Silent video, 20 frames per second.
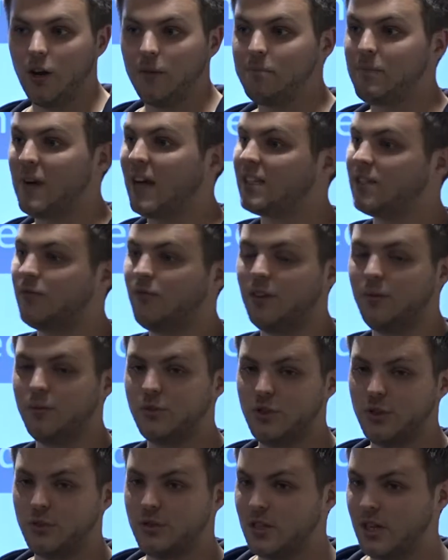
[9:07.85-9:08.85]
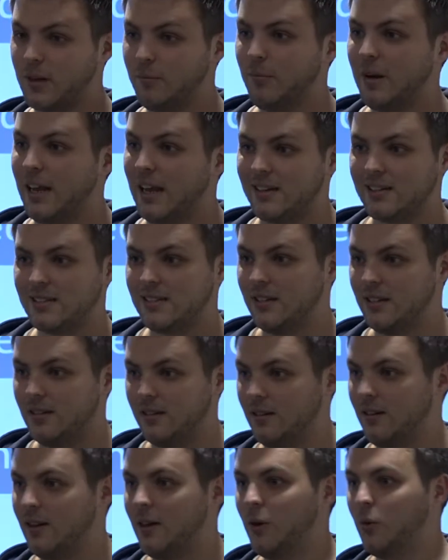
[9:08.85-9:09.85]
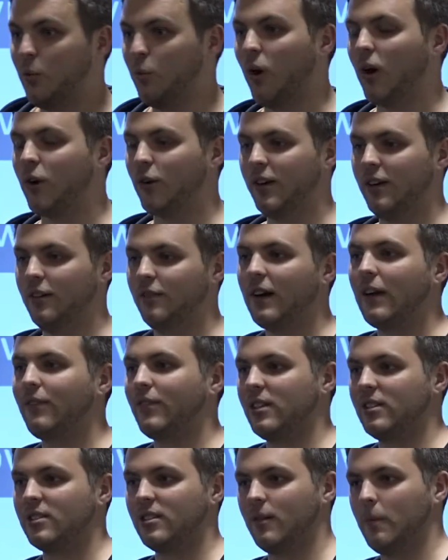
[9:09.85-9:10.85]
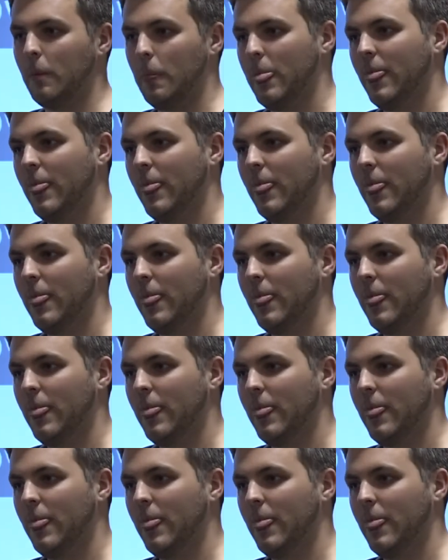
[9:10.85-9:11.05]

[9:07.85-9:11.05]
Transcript: massively reduce the complexity and worry of having to